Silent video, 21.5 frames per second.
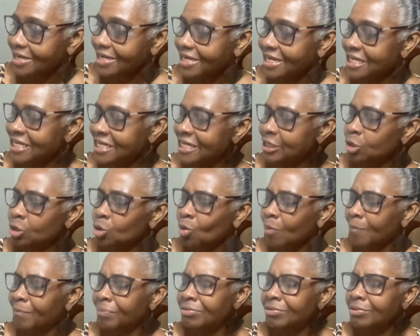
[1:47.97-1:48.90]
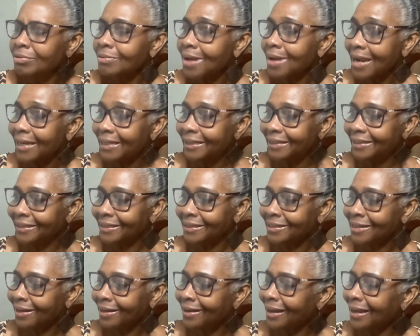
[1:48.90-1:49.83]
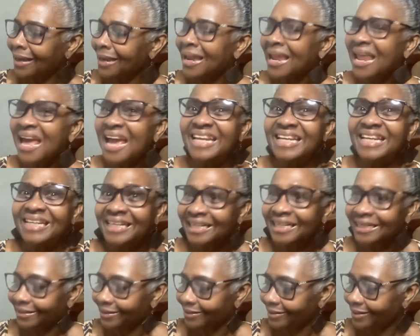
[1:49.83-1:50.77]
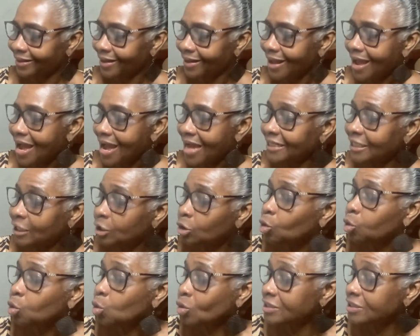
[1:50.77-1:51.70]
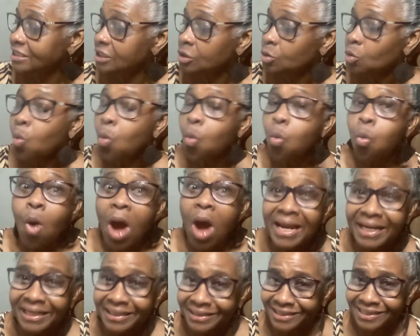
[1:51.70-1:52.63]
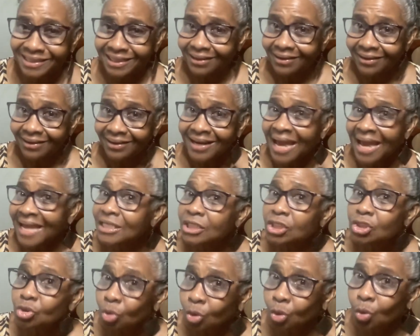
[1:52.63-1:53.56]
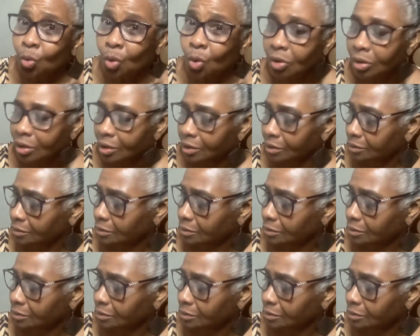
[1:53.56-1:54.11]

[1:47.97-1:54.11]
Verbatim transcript: It did look bright like a lightning, and it clothes did white like snow.